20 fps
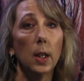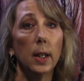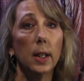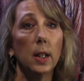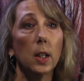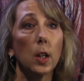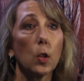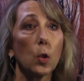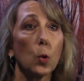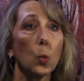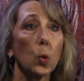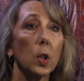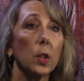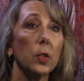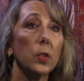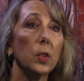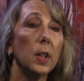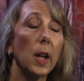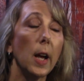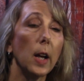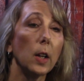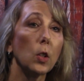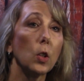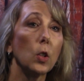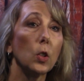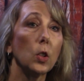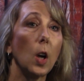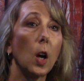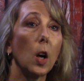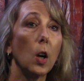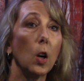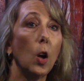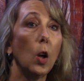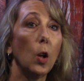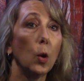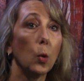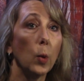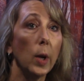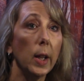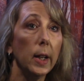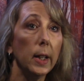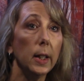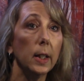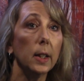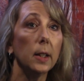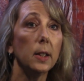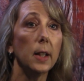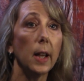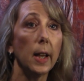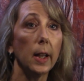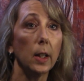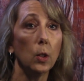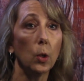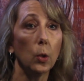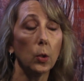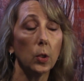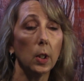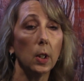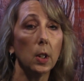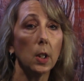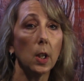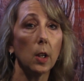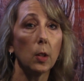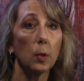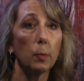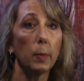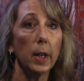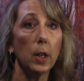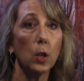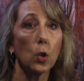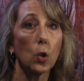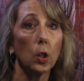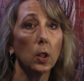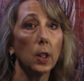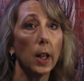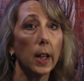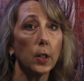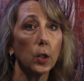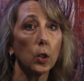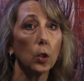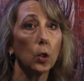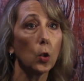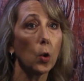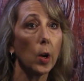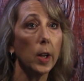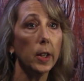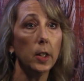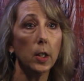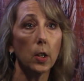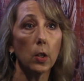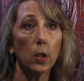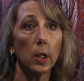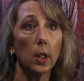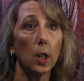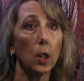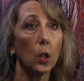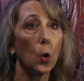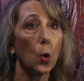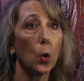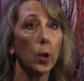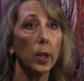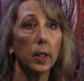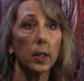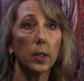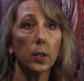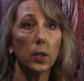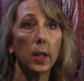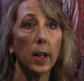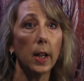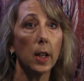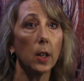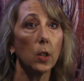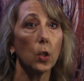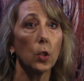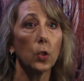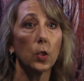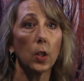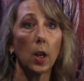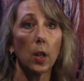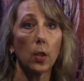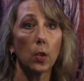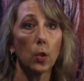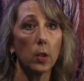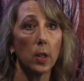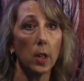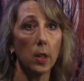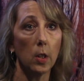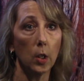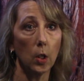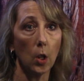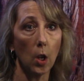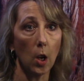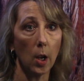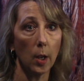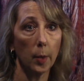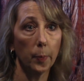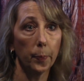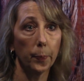In other words, doctors are already diagnosing death by neurological criteria according to standards other than the law.